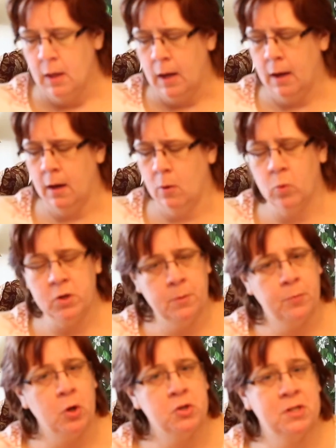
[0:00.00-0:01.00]
when you
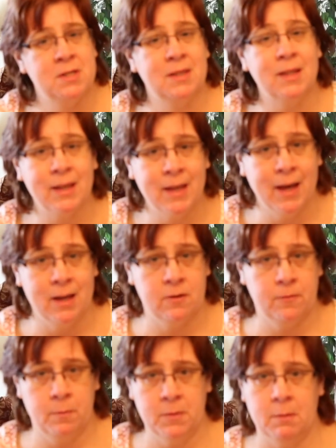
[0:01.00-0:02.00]
purchase the kit
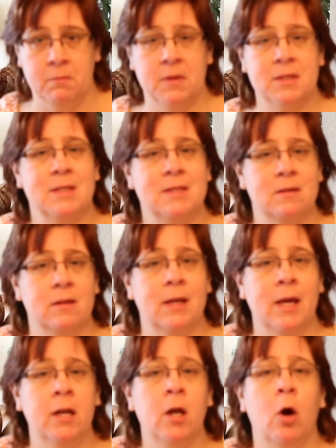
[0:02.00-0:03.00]
from them. This is
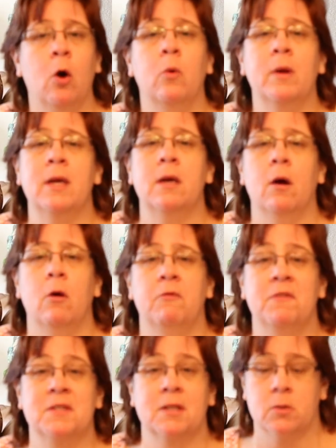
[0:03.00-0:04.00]
NOEO
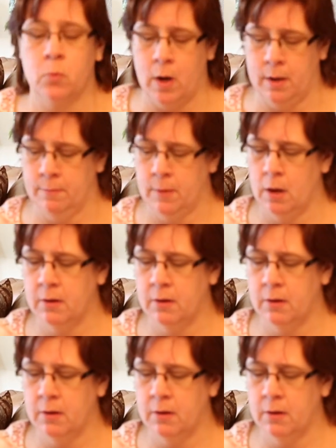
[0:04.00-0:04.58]
Physics I.